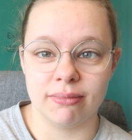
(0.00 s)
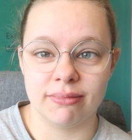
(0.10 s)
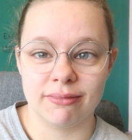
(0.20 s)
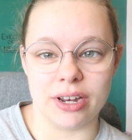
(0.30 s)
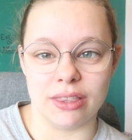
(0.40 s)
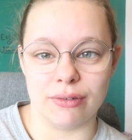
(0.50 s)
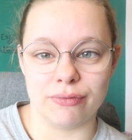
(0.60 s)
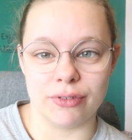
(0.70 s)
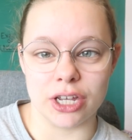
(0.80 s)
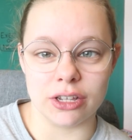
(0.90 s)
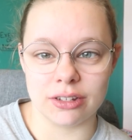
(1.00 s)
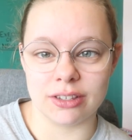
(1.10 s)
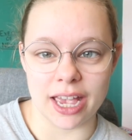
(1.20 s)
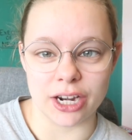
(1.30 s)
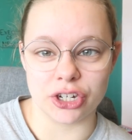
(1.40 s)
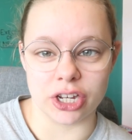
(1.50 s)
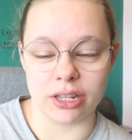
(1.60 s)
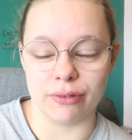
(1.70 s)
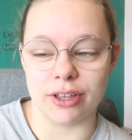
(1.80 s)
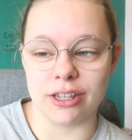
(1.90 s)
I've written the first
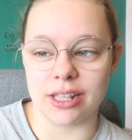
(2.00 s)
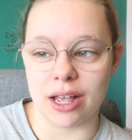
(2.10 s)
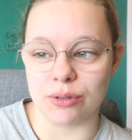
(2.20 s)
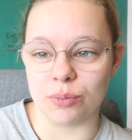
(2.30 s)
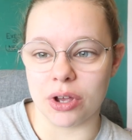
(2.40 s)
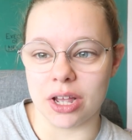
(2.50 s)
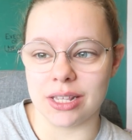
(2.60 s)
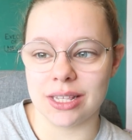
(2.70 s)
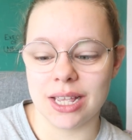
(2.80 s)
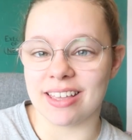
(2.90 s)
section, the first 1,000 words.